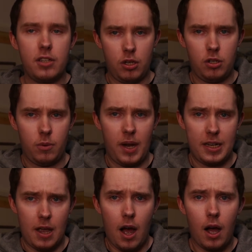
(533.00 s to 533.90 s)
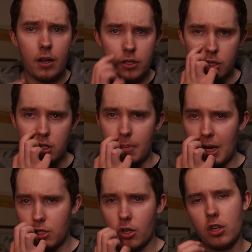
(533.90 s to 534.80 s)
do ADR, and just to
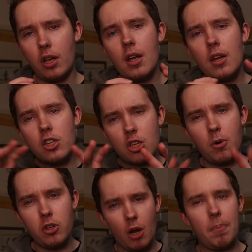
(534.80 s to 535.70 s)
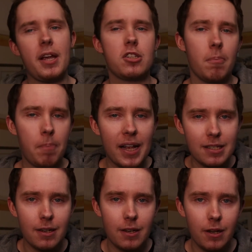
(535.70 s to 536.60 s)
make sure that some audio picks up better
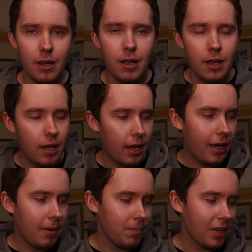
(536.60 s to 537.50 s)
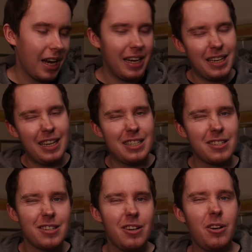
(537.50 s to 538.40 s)
than the other. And it
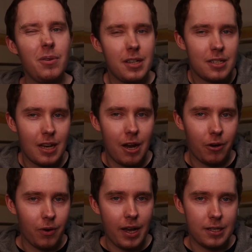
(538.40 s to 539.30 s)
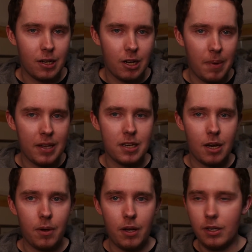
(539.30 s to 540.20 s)
doesn't always sound great. It's not the best in the
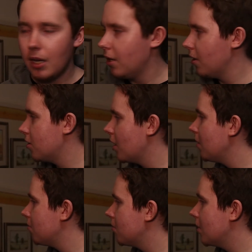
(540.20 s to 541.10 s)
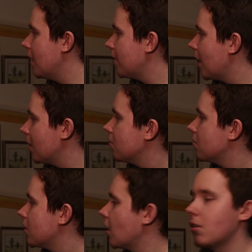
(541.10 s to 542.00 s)
world. Should I leave that
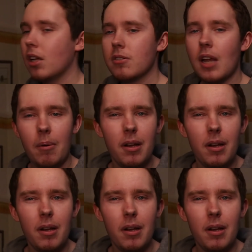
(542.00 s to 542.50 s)
curtain closed? I'm